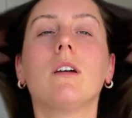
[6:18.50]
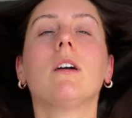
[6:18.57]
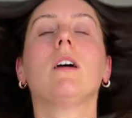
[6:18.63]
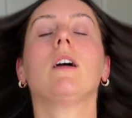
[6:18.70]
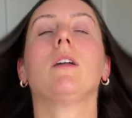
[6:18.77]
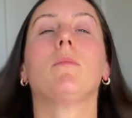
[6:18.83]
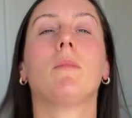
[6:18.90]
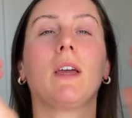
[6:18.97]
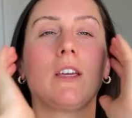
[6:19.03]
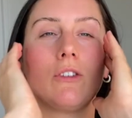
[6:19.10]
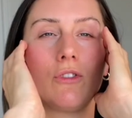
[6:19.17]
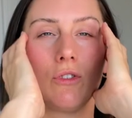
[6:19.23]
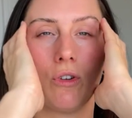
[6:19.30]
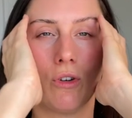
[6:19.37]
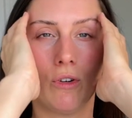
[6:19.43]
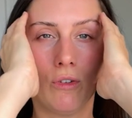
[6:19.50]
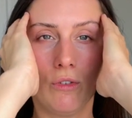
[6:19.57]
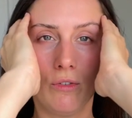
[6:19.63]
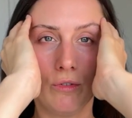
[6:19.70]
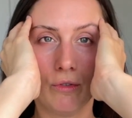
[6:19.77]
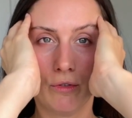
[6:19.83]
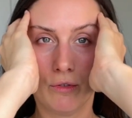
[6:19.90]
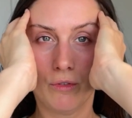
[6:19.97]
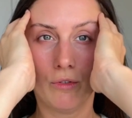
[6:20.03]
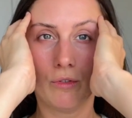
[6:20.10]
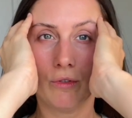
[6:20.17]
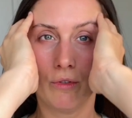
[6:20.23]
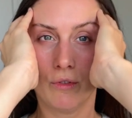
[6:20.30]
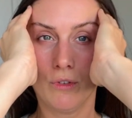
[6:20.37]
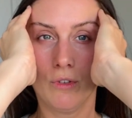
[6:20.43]
and make sure
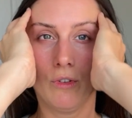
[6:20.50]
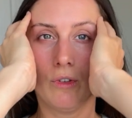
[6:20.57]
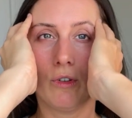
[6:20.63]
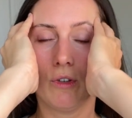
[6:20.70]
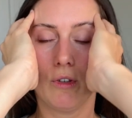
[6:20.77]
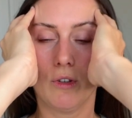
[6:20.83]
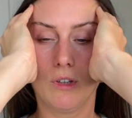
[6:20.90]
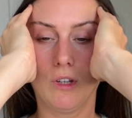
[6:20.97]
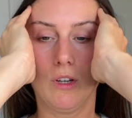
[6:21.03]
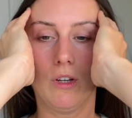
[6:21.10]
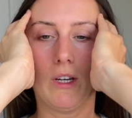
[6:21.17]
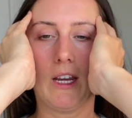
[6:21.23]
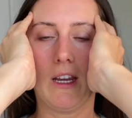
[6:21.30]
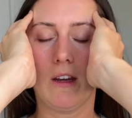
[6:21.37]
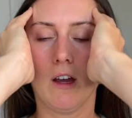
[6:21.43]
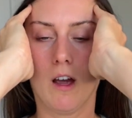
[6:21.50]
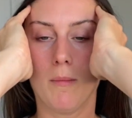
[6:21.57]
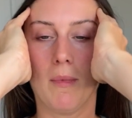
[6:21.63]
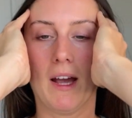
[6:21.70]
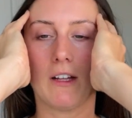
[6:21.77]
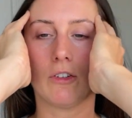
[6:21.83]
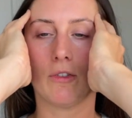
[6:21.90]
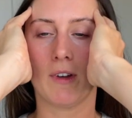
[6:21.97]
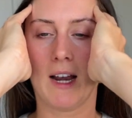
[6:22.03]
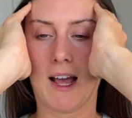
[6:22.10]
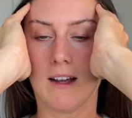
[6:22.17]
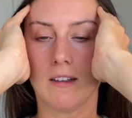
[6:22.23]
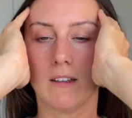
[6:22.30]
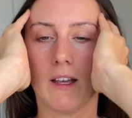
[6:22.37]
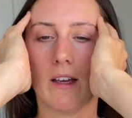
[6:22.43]
that you keep going back to
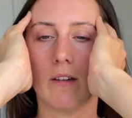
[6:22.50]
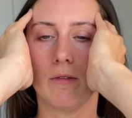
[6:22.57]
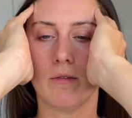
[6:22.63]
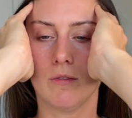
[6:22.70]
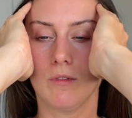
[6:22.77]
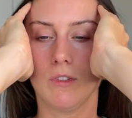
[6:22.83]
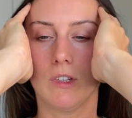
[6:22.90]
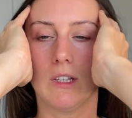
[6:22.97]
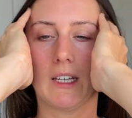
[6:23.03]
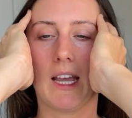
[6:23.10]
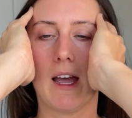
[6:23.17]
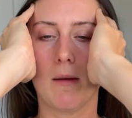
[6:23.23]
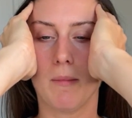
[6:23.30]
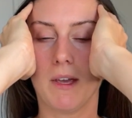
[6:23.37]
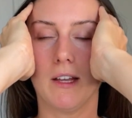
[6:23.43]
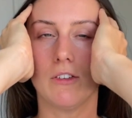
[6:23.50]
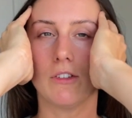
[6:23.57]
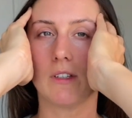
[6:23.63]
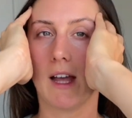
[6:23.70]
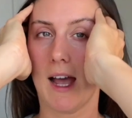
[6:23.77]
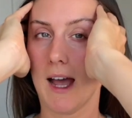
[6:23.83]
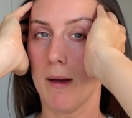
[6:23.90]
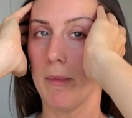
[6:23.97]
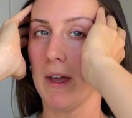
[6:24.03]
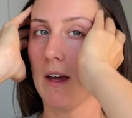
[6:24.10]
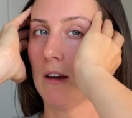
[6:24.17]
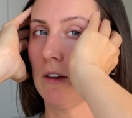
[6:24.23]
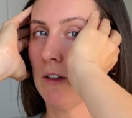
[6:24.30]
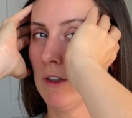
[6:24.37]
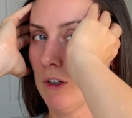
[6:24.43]
relax it, because it can be just a
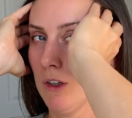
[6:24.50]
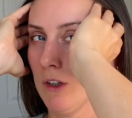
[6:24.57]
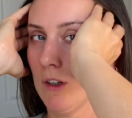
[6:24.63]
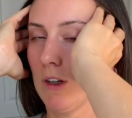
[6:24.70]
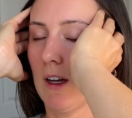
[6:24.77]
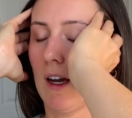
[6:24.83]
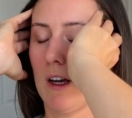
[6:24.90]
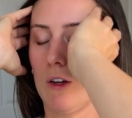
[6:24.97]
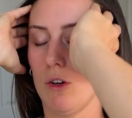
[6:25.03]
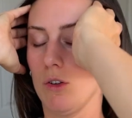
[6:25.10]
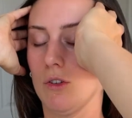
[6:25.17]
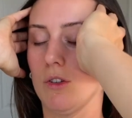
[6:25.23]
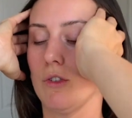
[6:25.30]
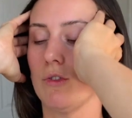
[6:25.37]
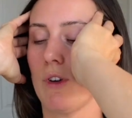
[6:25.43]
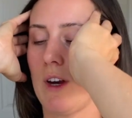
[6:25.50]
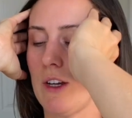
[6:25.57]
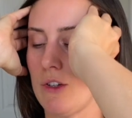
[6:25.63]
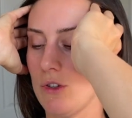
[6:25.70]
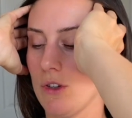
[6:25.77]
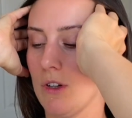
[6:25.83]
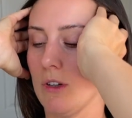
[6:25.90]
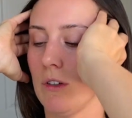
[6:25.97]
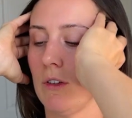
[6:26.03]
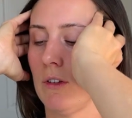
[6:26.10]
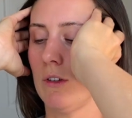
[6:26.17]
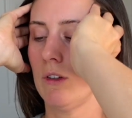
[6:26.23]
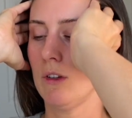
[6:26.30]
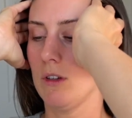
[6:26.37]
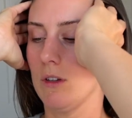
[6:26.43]
habit and concentration,
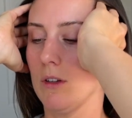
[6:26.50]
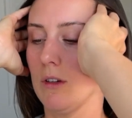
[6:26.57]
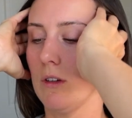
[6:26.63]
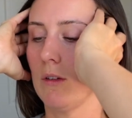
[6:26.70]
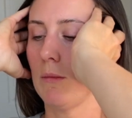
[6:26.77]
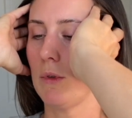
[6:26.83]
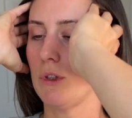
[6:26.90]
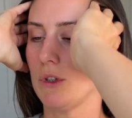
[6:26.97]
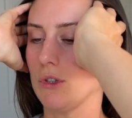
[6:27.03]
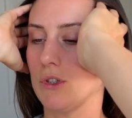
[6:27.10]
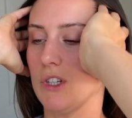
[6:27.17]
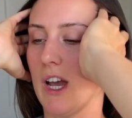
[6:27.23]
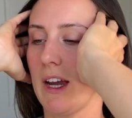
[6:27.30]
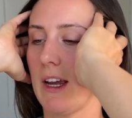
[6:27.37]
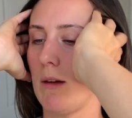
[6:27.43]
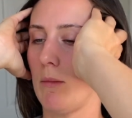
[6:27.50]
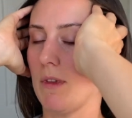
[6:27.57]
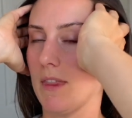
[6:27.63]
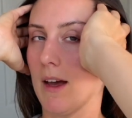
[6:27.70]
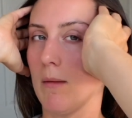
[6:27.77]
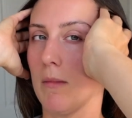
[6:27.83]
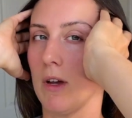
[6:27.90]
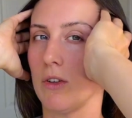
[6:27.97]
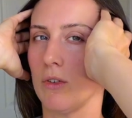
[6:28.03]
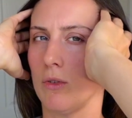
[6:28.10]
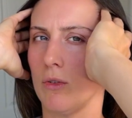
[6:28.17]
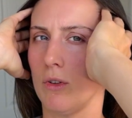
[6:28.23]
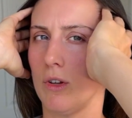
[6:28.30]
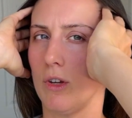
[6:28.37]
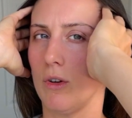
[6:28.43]
but just check in with that
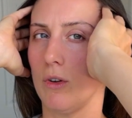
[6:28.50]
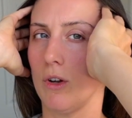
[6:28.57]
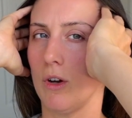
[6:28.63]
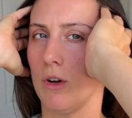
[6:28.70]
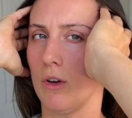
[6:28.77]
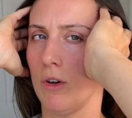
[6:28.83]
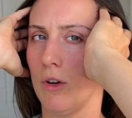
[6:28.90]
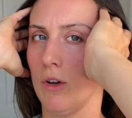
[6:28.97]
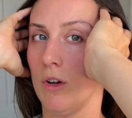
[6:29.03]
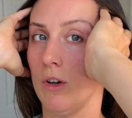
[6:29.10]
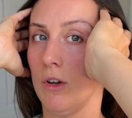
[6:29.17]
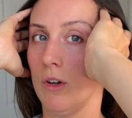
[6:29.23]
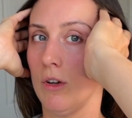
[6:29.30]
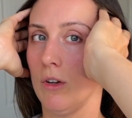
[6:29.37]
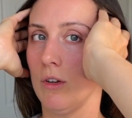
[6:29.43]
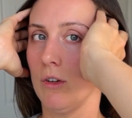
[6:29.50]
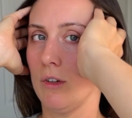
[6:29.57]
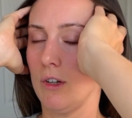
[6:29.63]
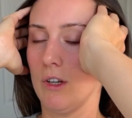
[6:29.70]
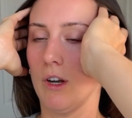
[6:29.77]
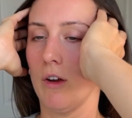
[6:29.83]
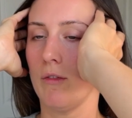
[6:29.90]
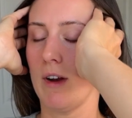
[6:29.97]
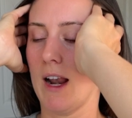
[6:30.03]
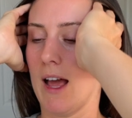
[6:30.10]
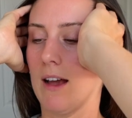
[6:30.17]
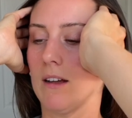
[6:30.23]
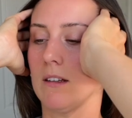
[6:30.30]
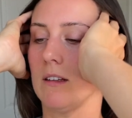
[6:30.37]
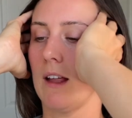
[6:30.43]
muscle that you're not,
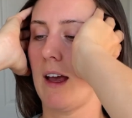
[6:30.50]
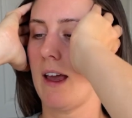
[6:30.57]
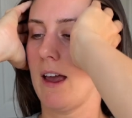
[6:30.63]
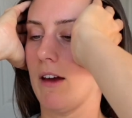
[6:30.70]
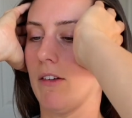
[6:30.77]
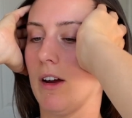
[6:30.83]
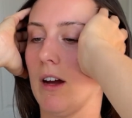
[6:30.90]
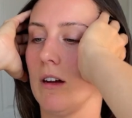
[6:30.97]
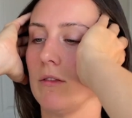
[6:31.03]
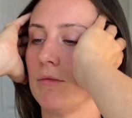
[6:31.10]
relax that area.